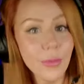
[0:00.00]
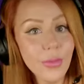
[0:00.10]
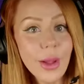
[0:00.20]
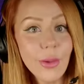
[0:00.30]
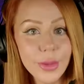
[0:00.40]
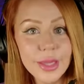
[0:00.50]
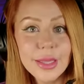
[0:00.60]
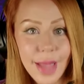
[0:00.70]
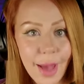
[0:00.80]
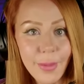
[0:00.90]
like, when this
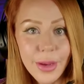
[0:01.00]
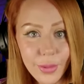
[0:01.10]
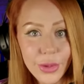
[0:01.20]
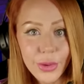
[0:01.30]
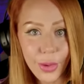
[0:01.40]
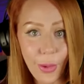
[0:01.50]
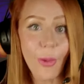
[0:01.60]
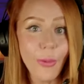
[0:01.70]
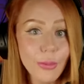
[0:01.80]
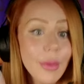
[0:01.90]
is happening, when you're at
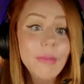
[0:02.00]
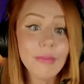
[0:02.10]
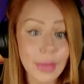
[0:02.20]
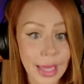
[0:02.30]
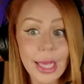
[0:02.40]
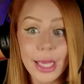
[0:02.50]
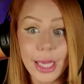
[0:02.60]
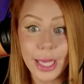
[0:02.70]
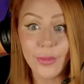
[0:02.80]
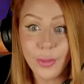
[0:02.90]
home,
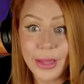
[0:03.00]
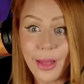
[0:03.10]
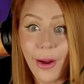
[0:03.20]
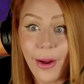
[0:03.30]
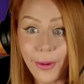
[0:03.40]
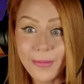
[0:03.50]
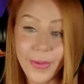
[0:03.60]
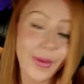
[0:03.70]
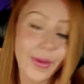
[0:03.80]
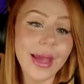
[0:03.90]
he would be there.
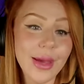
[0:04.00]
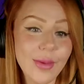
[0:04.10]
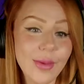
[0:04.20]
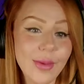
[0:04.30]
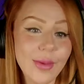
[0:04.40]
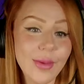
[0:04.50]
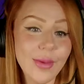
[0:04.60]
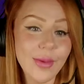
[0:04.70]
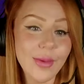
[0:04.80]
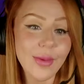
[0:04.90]
Okay. He would be right
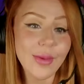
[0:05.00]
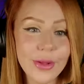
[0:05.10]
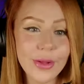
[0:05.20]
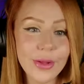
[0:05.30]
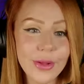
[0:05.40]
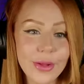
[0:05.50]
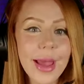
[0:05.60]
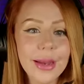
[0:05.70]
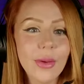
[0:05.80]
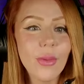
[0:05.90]
beside you.
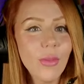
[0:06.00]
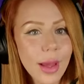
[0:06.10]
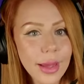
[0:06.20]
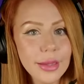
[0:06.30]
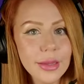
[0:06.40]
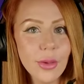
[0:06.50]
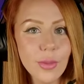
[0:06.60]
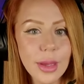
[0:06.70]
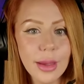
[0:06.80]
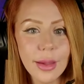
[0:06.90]
And why? Tell
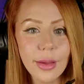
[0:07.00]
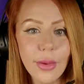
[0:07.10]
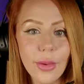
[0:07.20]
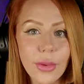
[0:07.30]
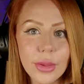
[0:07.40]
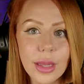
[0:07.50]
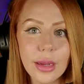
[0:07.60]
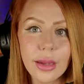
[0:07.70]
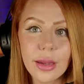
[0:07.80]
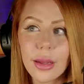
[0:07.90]
me. Hold on.
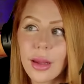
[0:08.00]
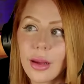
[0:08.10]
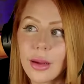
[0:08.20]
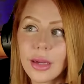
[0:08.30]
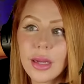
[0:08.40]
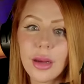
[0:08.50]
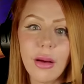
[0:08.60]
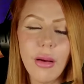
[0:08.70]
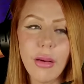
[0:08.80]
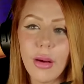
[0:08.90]

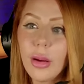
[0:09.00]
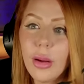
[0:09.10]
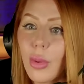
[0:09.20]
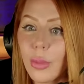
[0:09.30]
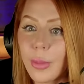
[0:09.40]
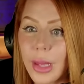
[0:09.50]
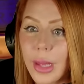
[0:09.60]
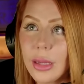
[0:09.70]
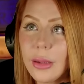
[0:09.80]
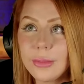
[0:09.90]
Aw, poor bud.